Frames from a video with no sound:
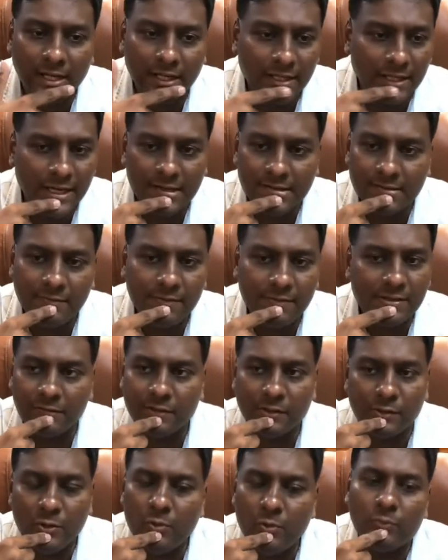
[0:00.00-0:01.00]
clear civil
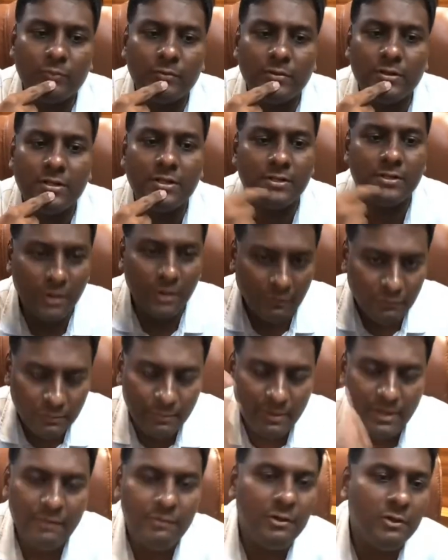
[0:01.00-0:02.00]
services. No, you have to
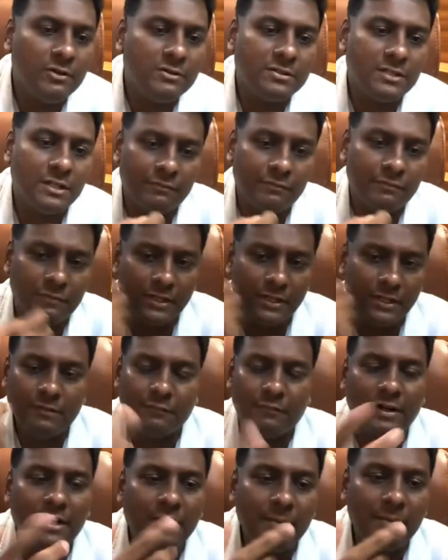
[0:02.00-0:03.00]
believe in yourself. That's a
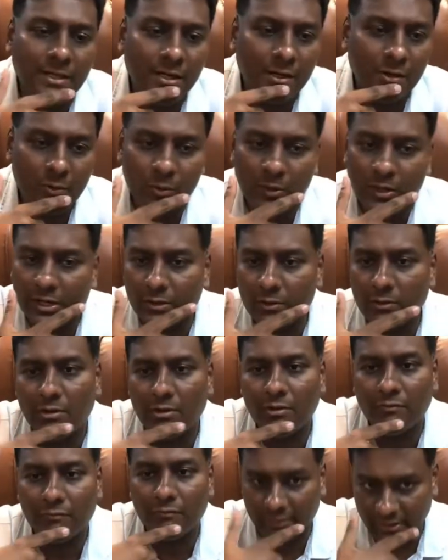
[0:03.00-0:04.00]
fundamental rule
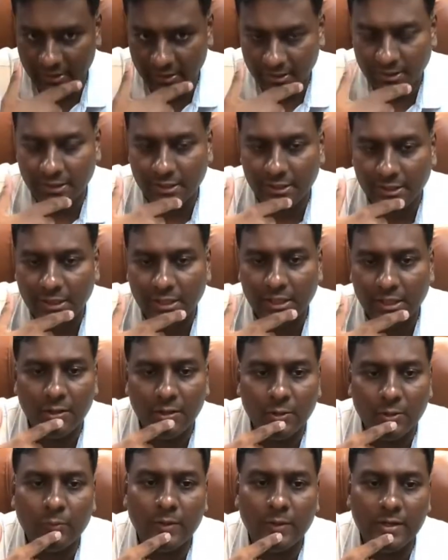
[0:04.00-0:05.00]
of
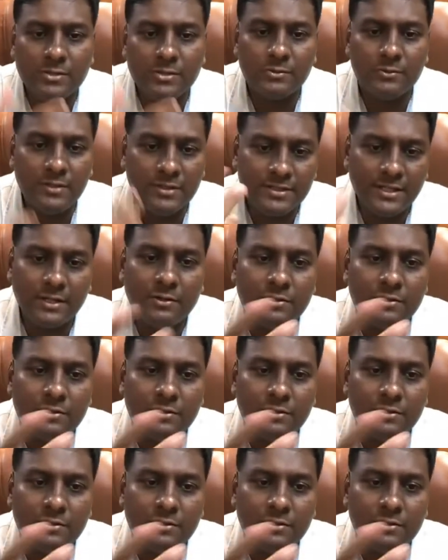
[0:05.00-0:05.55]
once you decide